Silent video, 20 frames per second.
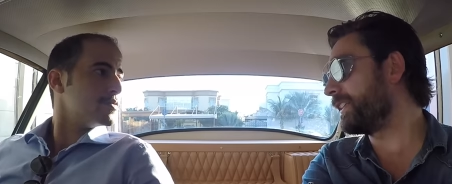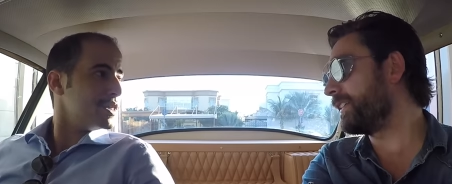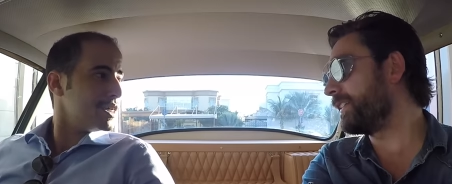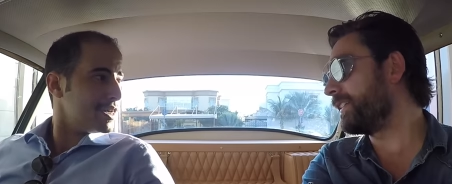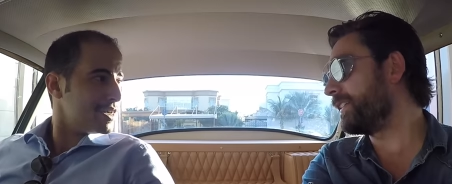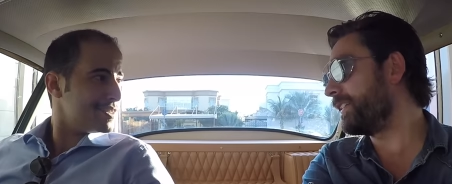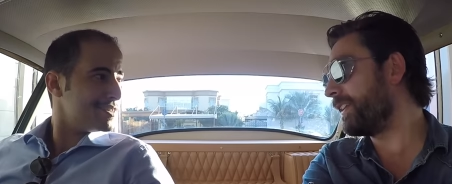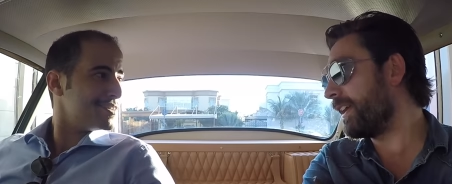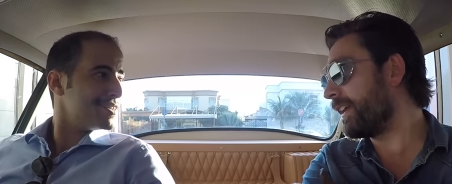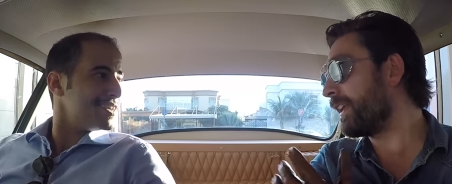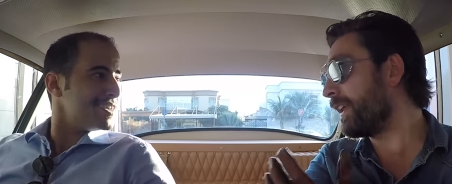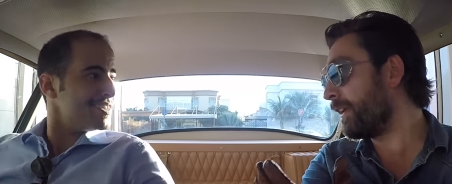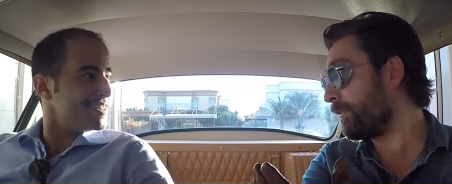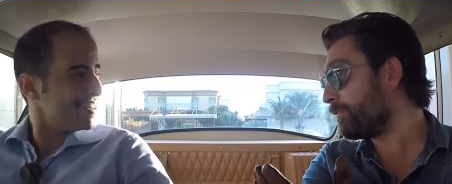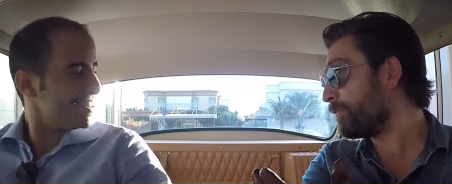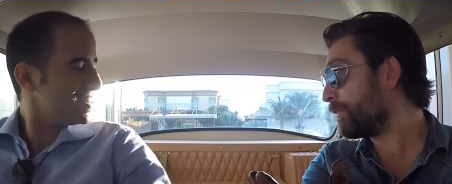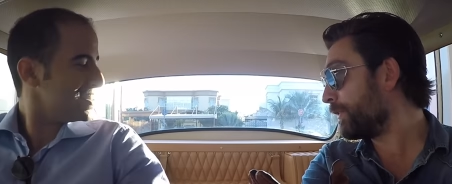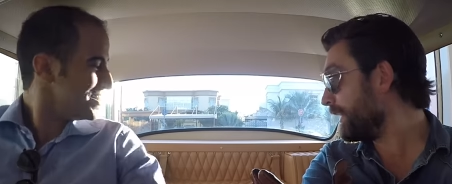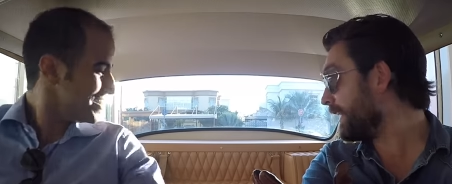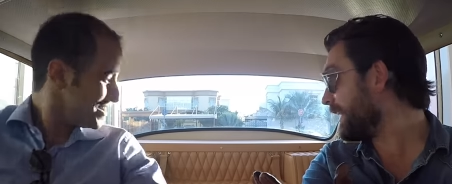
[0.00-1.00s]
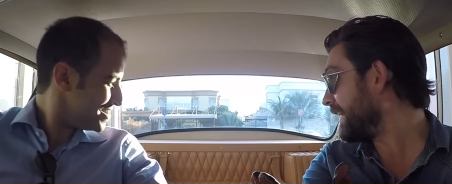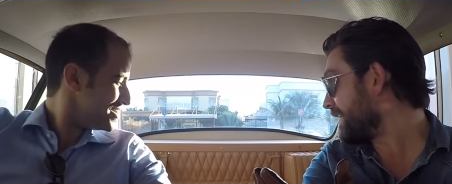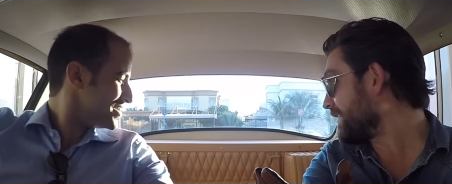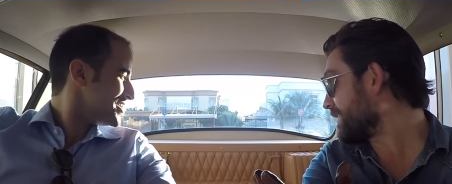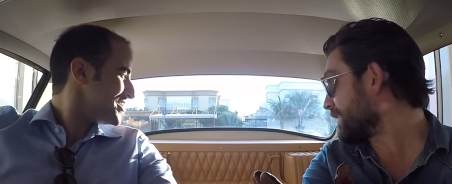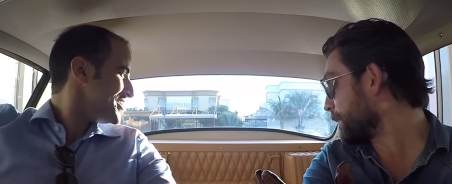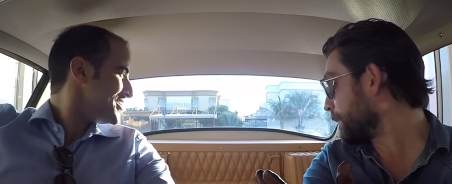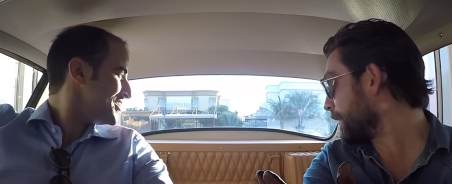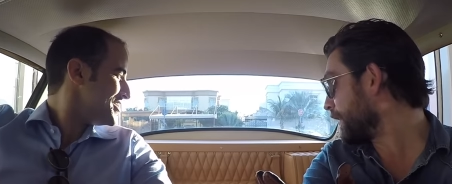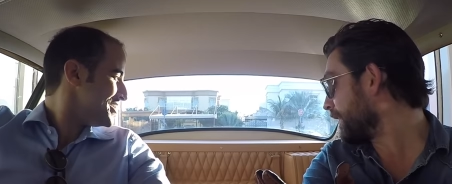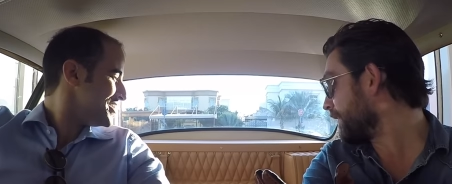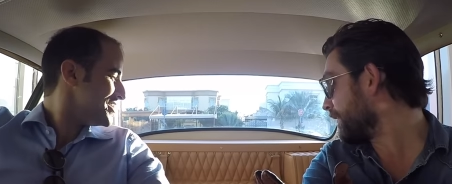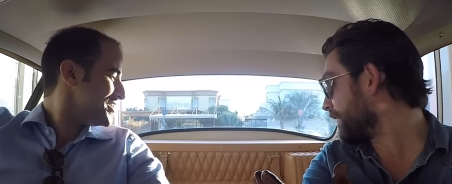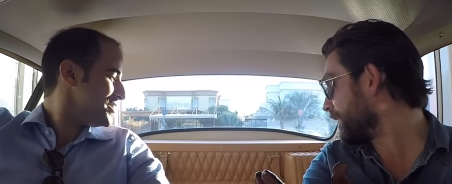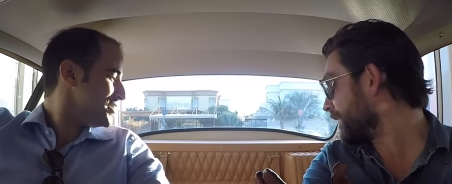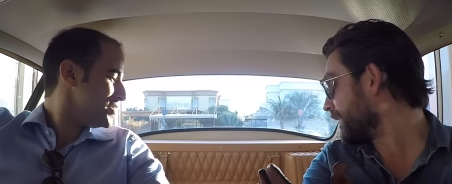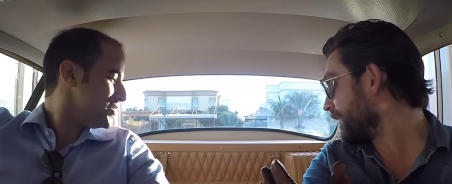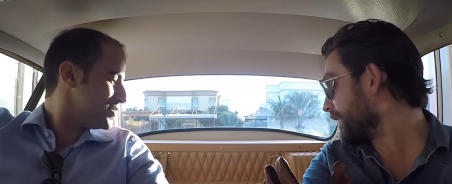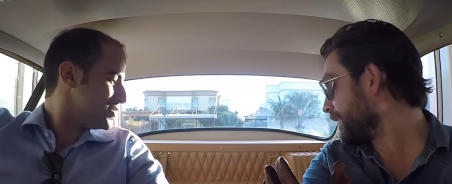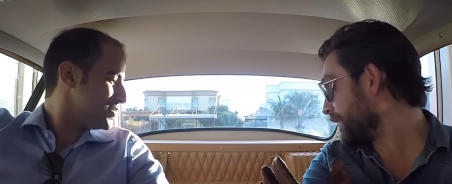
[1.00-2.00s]
Speaker 1: Yeah, it really is. Yeah. I
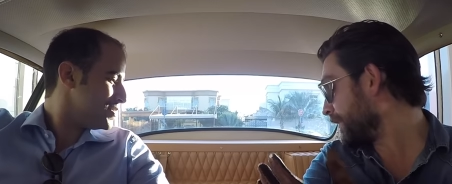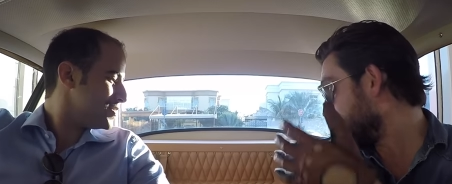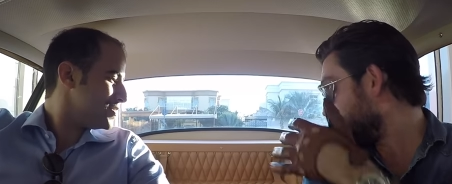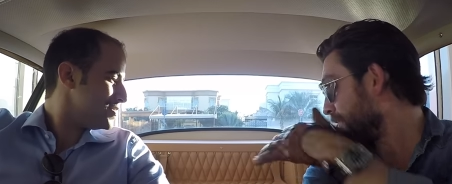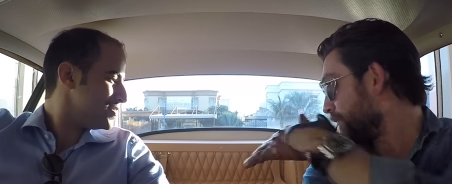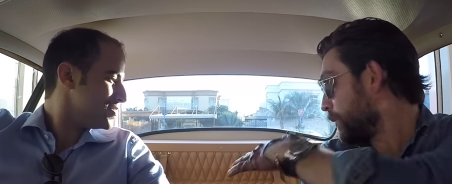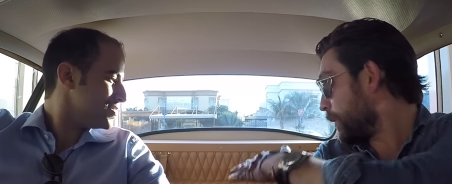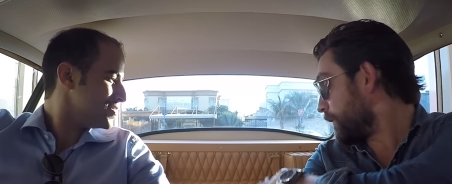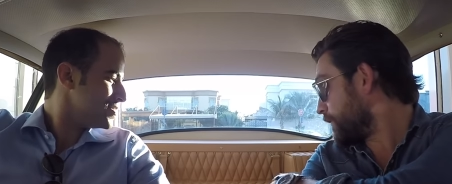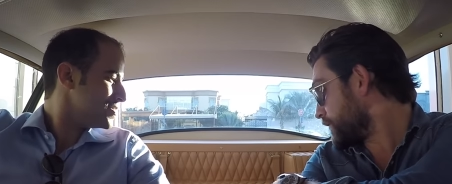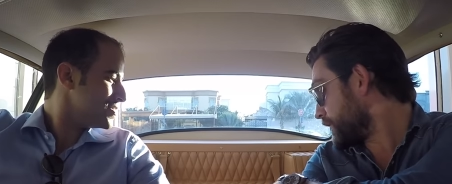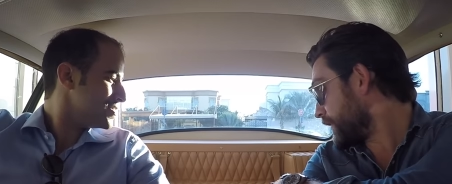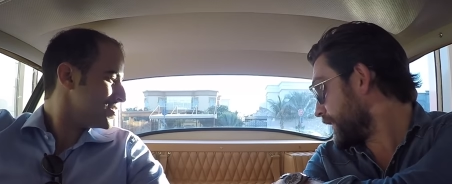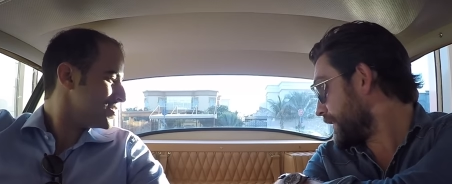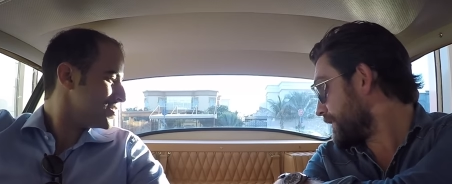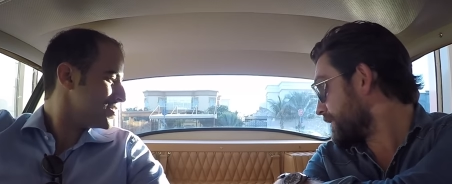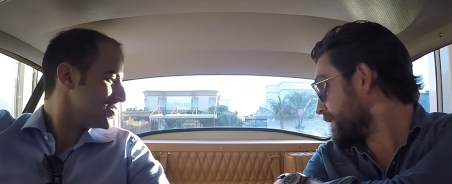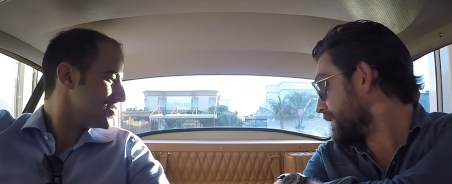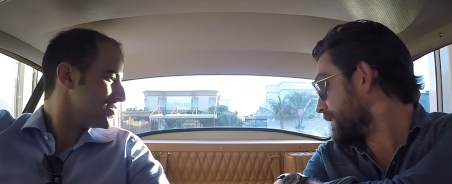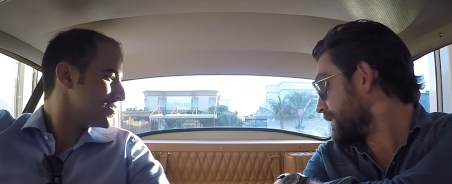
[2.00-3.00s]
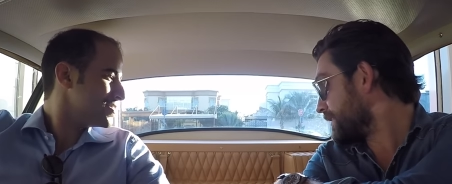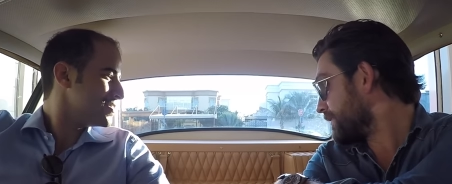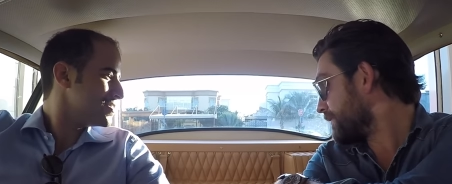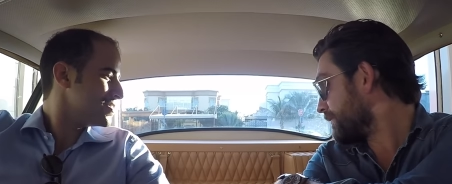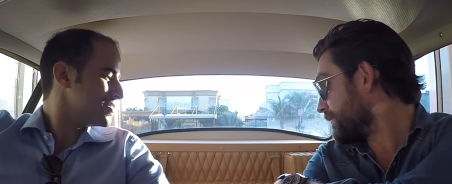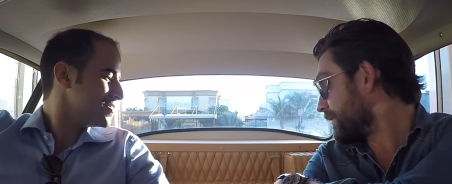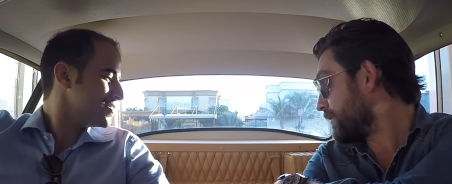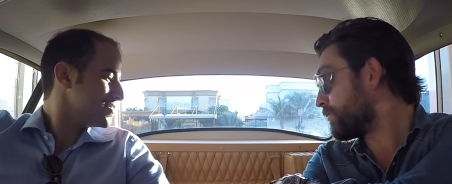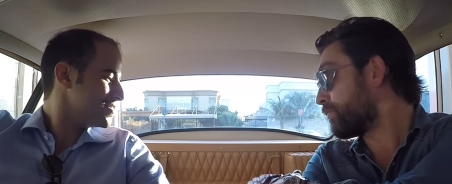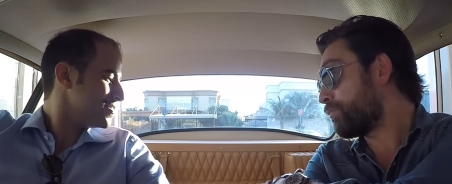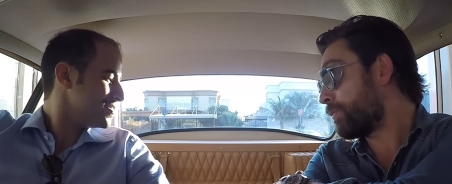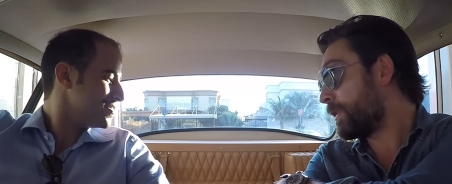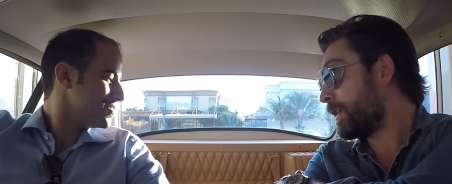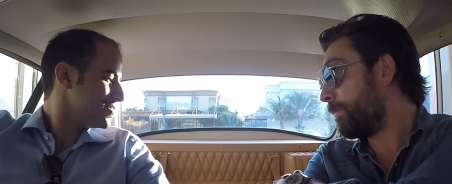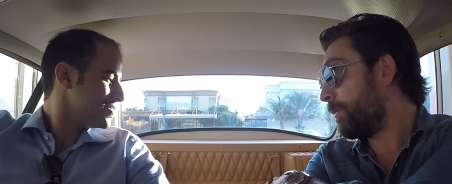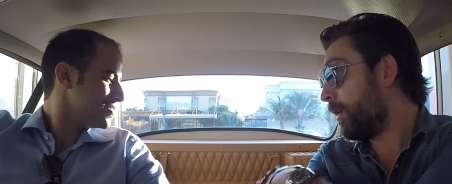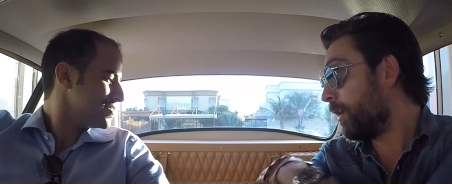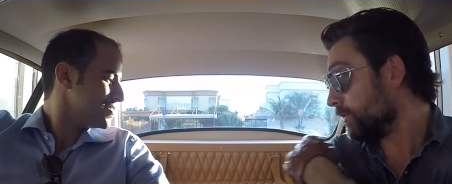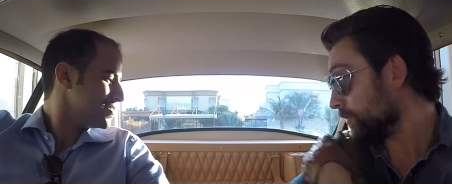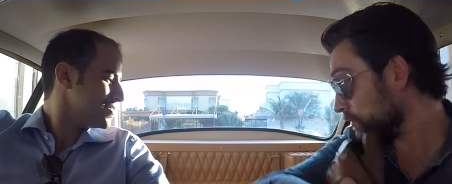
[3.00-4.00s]
mean, the F12 still has this
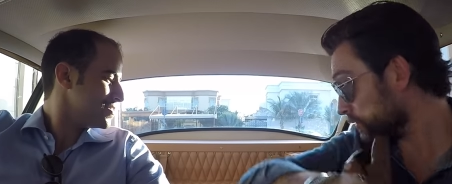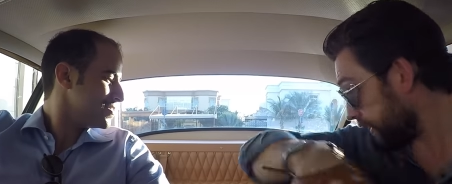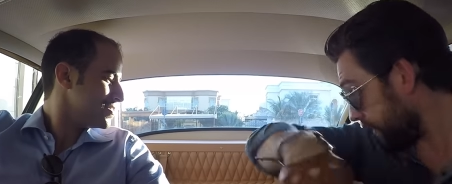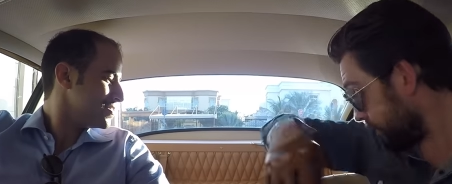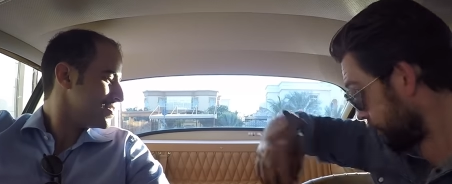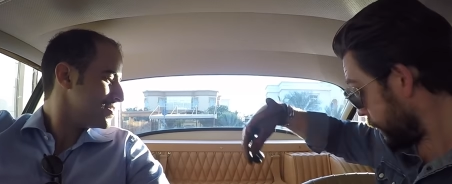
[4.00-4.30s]
rear parcel shelf